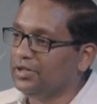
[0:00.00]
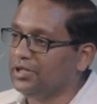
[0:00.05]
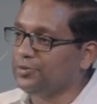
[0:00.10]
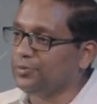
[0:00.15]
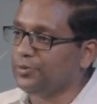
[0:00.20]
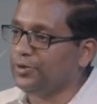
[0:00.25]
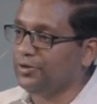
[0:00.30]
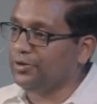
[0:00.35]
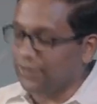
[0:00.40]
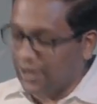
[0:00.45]

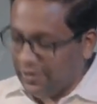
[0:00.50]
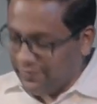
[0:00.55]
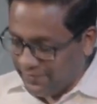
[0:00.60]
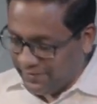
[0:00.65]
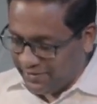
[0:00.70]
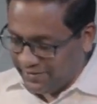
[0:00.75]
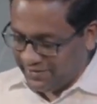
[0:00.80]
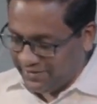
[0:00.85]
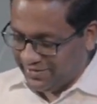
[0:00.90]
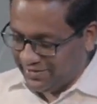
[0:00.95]
And it's
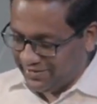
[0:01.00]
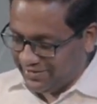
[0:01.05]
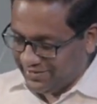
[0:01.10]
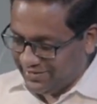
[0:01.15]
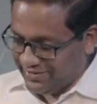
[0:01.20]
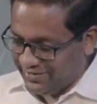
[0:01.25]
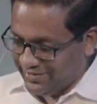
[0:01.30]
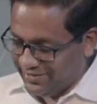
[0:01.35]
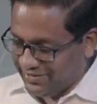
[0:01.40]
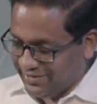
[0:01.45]
actually
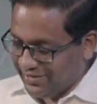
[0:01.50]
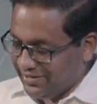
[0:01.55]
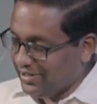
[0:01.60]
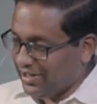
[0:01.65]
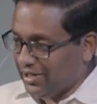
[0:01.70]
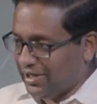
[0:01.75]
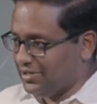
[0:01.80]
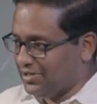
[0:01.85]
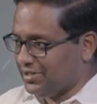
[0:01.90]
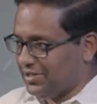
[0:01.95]
shocking to
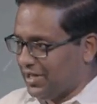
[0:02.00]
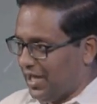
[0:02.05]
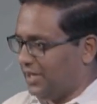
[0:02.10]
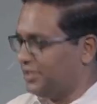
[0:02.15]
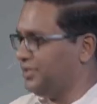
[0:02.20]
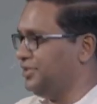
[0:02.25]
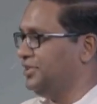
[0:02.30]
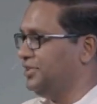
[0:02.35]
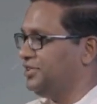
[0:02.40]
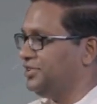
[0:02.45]
find in the
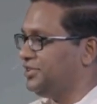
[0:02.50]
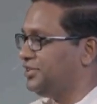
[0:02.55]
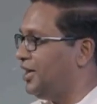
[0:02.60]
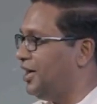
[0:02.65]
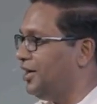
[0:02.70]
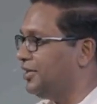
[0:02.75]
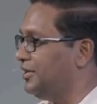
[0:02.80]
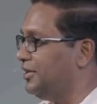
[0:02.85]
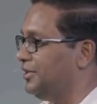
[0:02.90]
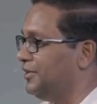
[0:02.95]
Bible.
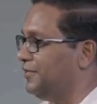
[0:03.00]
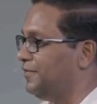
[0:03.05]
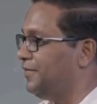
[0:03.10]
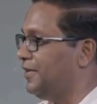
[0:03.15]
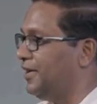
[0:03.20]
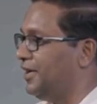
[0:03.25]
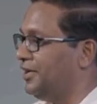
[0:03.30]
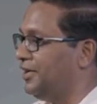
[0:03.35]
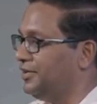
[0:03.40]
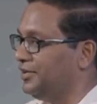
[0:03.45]
Here's what it
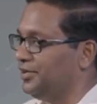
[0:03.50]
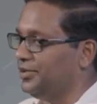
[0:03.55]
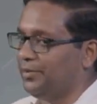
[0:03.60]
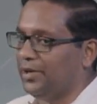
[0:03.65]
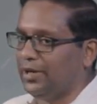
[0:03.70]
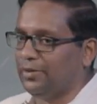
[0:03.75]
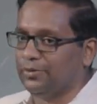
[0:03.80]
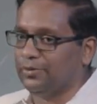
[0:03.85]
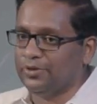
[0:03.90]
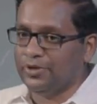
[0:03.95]
says
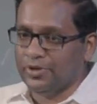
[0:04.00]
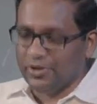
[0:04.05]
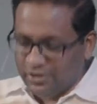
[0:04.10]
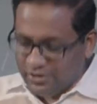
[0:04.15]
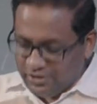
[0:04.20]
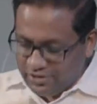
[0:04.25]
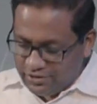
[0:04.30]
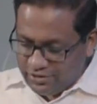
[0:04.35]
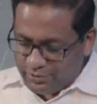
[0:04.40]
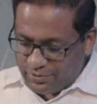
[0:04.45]

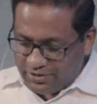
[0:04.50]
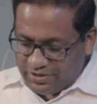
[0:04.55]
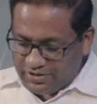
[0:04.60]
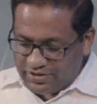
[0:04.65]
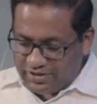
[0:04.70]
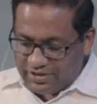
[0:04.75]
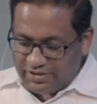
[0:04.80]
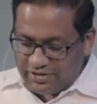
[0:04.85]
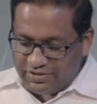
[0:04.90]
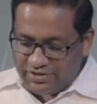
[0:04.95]
Happy
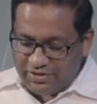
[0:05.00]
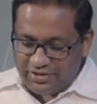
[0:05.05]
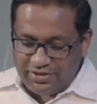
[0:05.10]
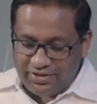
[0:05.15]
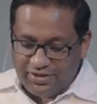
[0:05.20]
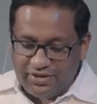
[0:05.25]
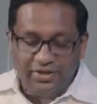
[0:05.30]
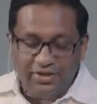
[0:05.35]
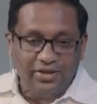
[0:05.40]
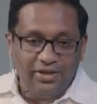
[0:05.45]
is he
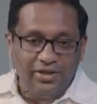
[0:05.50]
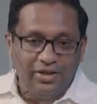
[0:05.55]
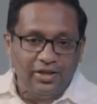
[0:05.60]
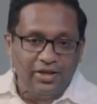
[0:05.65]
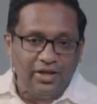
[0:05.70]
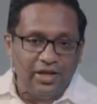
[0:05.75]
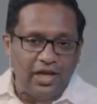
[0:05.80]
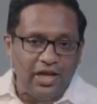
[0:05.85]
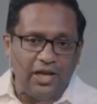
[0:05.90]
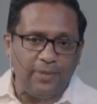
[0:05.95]

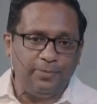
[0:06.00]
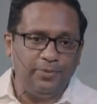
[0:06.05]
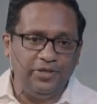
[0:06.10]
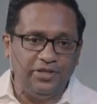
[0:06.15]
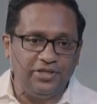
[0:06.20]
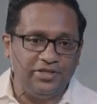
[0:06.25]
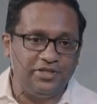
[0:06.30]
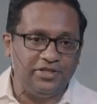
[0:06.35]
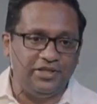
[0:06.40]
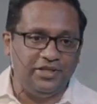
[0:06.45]
who
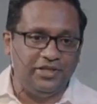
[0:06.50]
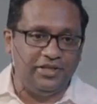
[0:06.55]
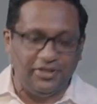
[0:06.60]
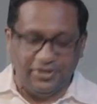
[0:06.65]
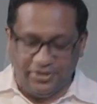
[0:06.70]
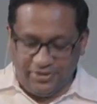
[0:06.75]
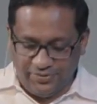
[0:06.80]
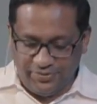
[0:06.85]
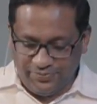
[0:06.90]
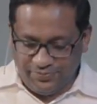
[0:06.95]
takes your
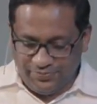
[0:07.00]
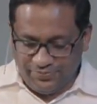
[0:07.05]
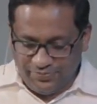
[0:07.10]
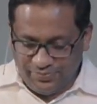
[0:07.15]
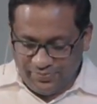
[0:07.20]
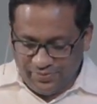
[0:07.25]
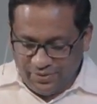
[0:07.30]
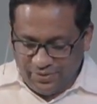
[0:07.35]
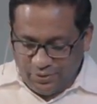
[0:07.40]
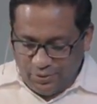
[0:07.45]
little
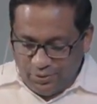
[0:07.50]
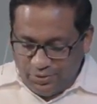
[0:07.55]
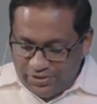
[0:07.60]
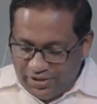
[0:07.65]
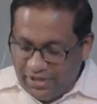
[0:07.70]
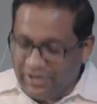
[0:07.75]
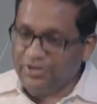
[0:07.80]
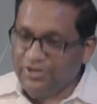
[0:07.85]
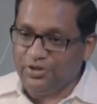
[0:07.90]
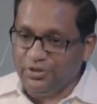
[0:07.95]
ones
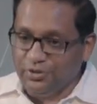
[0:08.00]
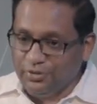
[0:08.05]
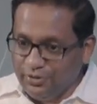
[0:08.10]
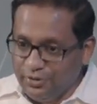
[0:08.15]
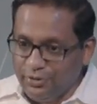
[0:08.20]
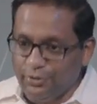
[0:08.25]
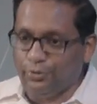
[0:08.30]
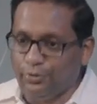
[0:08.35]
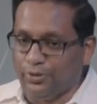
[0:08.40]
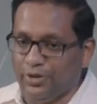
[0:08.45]

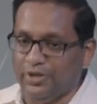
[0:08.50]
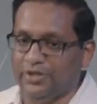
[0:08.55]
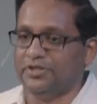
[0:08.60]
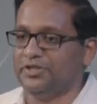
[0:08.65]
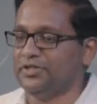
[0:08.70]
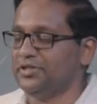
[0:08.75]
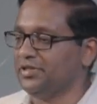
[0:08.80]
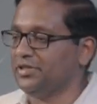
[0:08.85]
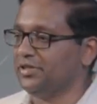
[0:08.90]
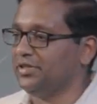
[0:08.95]
and
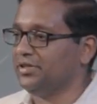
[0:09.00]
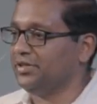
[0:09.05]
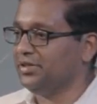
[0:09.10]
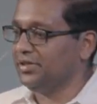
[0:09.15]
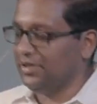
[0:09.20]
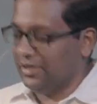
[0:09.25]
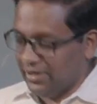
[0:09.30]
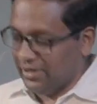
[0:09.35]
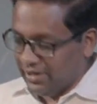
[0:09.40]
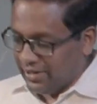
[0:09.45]
dashes
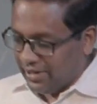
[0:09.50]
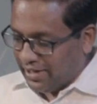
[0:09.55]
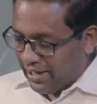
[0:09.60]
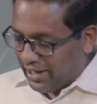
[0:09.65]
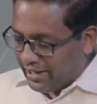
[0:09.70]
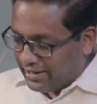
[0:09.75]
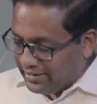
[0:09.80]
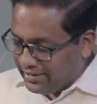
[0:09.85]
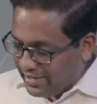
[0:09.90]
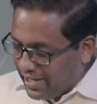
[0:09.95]
them
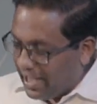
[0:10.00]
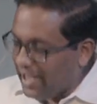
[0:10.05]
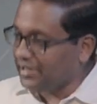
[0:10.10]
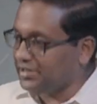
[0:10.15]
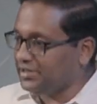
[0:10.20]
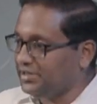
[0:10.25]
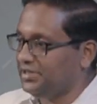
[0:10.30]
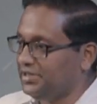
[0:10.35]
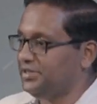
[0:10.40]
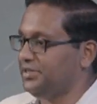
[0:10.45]

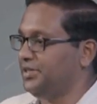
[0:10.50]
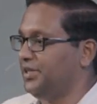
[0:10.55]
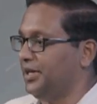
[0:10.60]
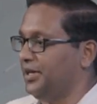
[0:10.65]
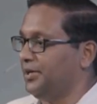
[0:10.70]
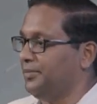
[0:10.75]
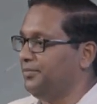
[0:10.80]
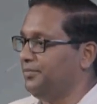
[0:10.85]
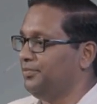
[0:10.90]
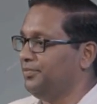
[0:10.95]
against the
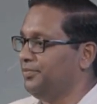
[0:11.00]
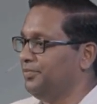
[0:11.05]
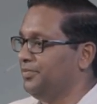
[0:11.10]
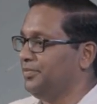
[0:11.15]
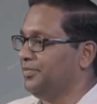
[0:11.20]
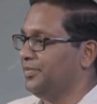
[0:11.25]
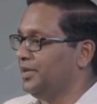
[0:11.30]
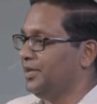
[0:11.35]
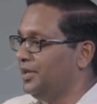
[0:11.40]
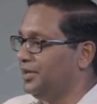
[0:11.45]
rocks.
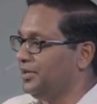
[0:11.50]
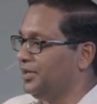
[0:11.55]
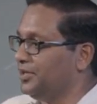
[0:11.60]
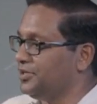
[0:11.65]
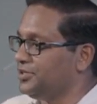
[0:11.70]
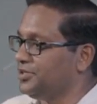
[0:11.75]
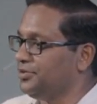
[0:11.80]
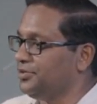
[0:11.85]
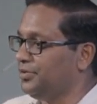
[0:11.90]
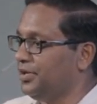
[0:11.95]

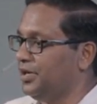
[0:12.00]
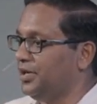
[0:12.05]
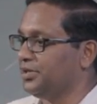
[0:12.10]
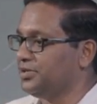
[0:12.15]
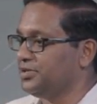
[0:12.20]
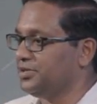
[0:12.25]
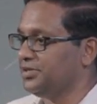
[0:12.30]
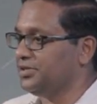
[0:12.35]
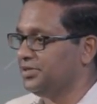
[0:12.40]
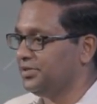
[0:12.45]
Yeah, that's in
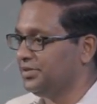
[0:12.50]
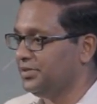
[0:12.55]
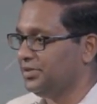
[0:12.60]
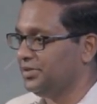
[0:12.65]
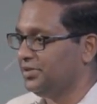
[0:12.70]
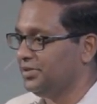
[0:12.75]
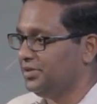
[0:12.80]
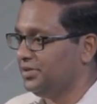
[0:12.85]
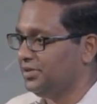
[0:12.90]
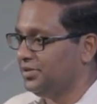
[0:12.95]
Scripture,
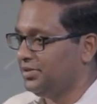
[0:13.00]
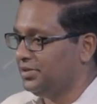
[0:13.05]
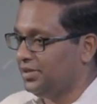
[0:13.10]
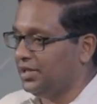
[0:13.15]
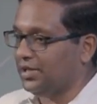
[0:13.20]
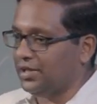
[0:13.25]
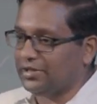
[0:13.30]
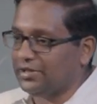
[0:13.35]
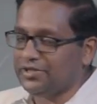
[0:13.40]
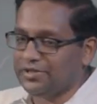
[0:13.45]
in the
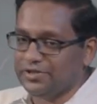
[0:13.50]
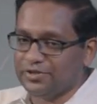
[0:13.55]
Psalms.